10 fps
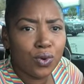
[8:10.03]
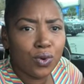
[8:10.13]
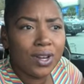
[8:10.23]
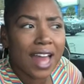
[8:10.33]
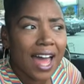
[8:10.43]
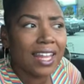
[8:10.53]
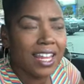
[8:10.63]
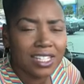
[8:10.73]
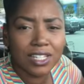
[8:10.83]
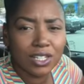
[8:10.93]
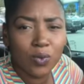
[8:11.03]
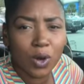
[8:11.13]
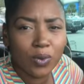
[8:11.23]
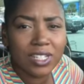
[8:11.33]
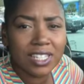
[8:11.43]
not listen to
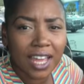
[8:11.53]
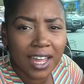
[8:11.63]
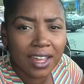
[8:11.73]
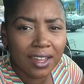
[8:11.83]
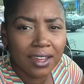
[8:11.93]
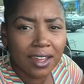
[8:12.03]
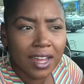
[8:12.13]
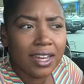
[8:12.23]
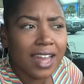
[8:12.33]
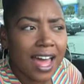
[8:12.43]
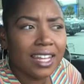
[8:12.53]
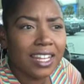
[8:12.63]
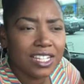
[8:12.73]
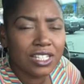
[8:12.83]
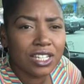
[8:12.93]
what we say, not
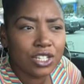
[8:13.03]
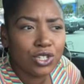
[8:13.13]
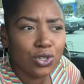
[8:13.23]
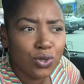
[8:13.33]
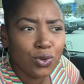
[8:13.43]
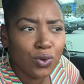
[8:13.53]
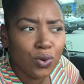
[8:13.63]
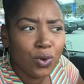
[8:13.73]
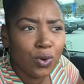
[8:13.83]
listen to